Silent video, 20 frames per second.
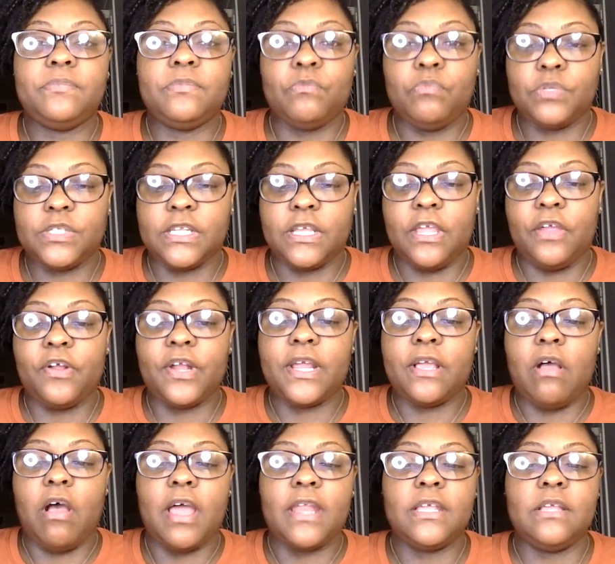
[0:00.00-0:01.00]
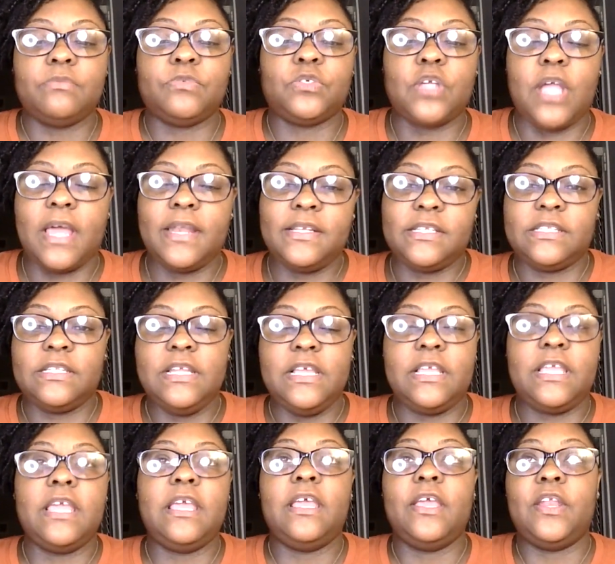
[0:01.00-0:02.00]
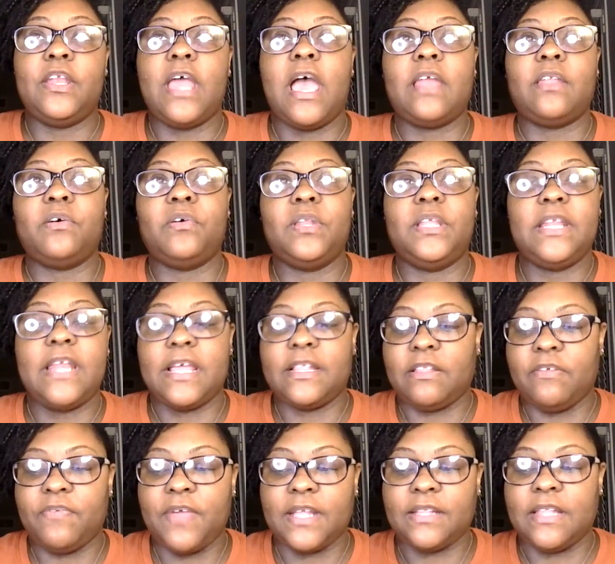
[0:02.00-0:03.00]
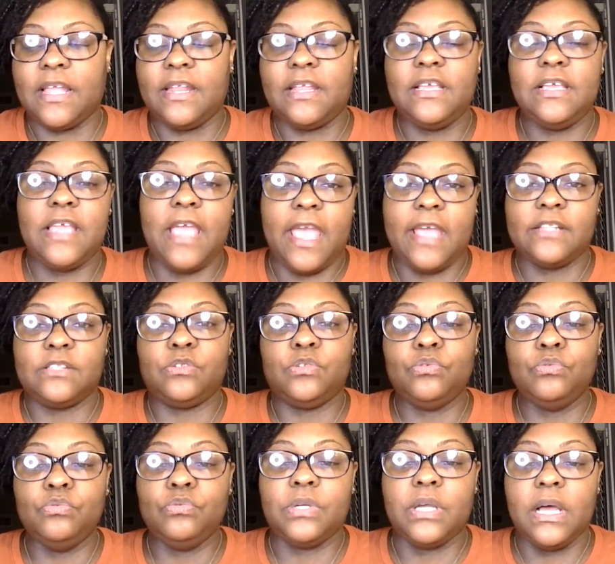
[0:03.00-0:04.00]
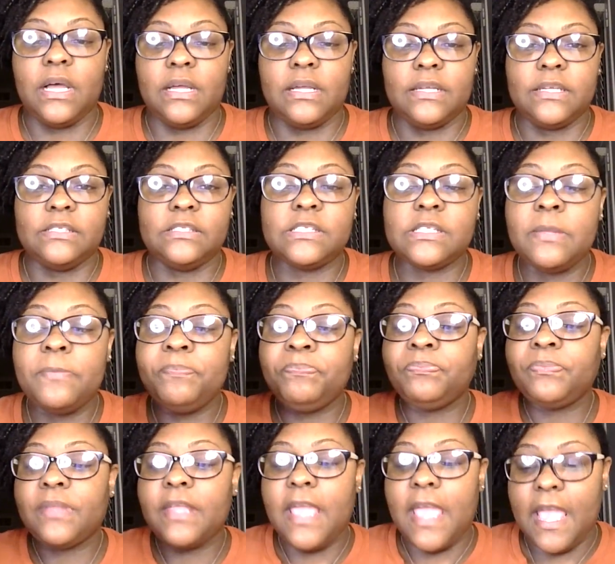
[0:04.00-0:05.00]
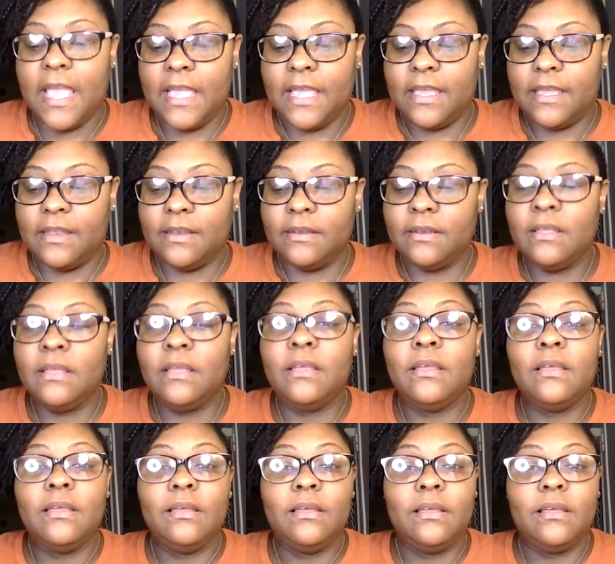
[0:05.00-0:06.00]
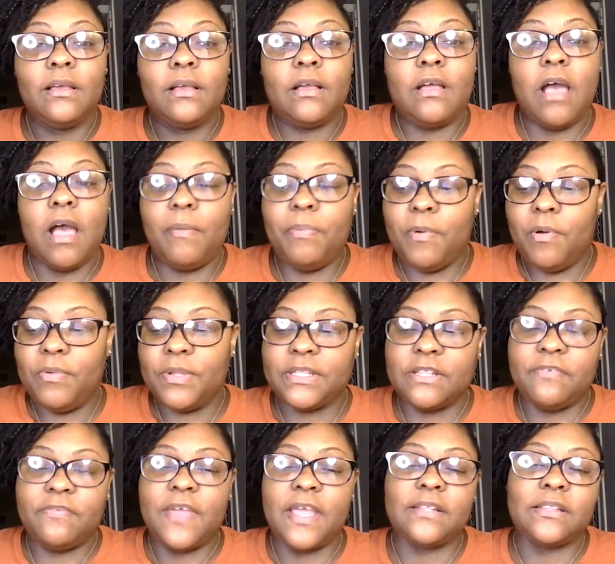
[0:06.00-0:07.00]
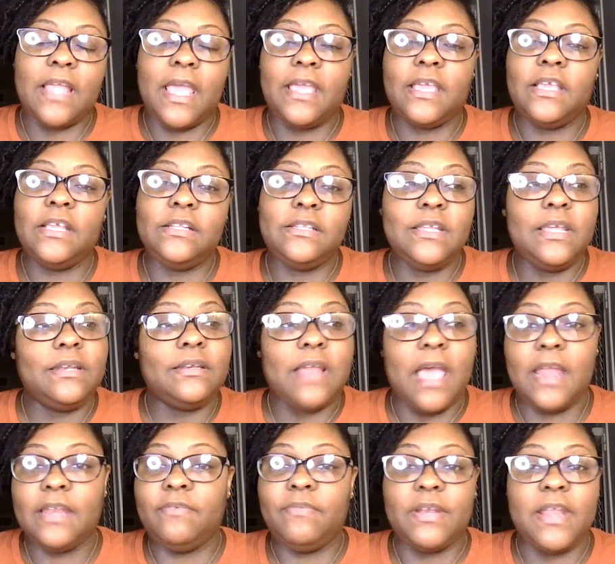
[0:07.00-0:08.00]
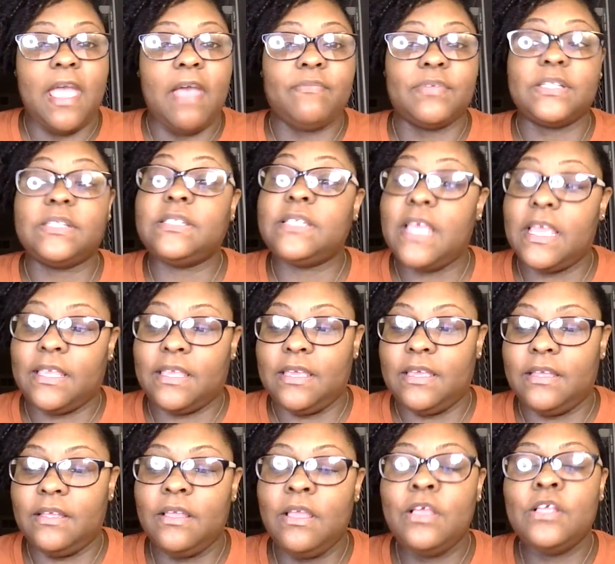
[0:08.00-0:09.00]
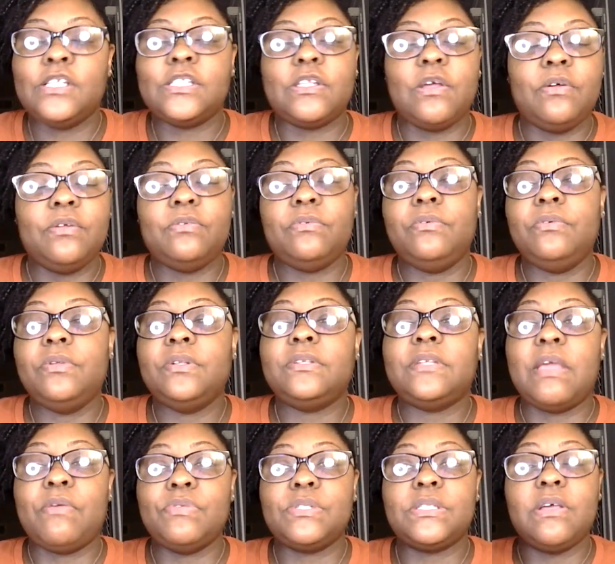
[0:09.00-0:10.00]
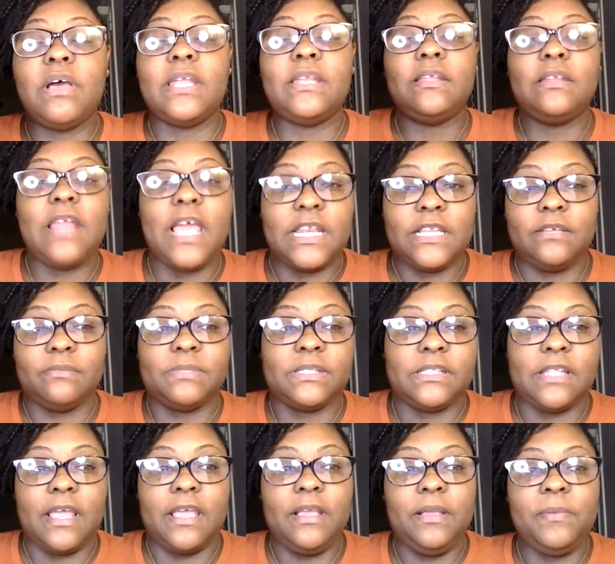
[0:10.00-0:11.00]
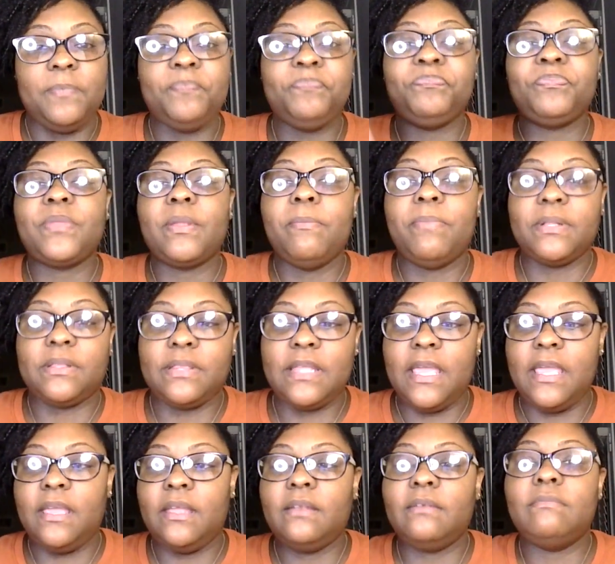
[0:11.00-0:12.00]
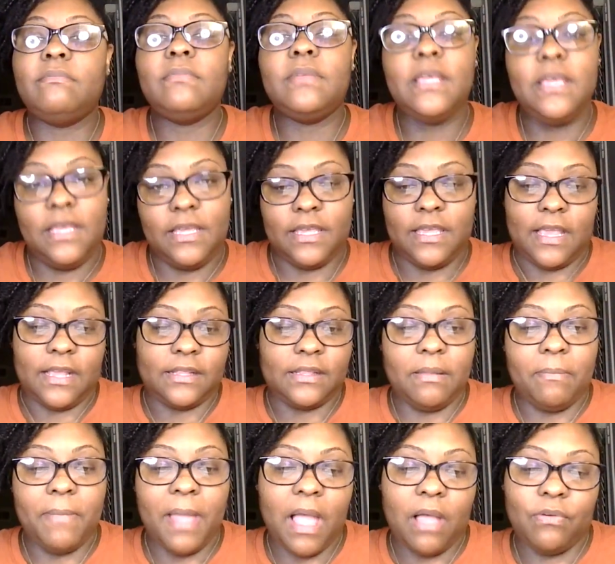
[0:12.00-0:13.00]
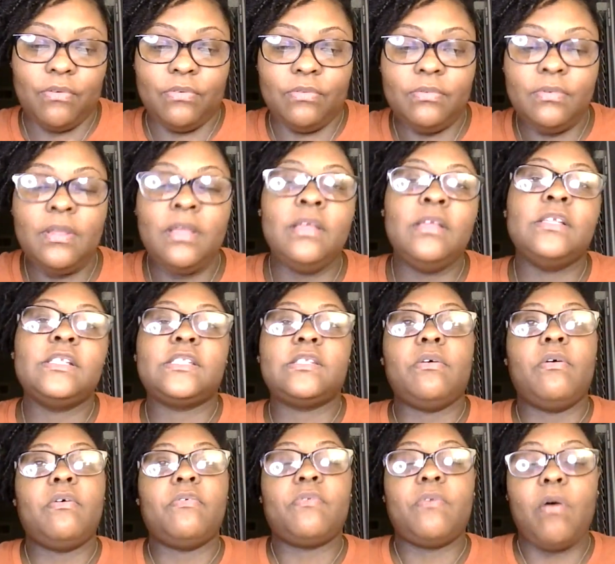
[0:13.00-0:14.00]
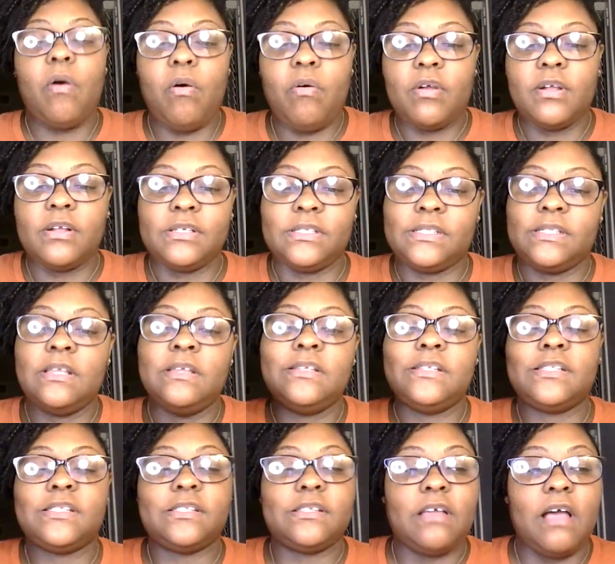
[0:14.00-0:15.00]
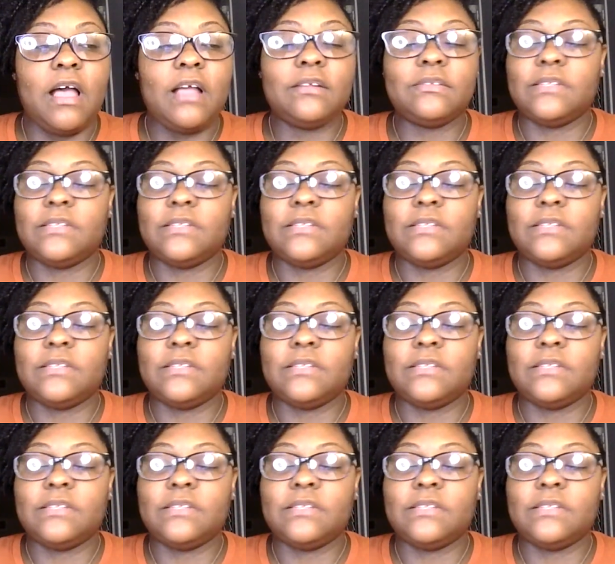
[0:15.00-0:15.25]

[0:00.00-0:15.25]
Security caught him trying to sneak in, and not only that, the fact that he had 2 guns. And coupled with the fact that he did not even have a ticket. So they was going to let him stay, but then he kicked them out. So of course, Skunk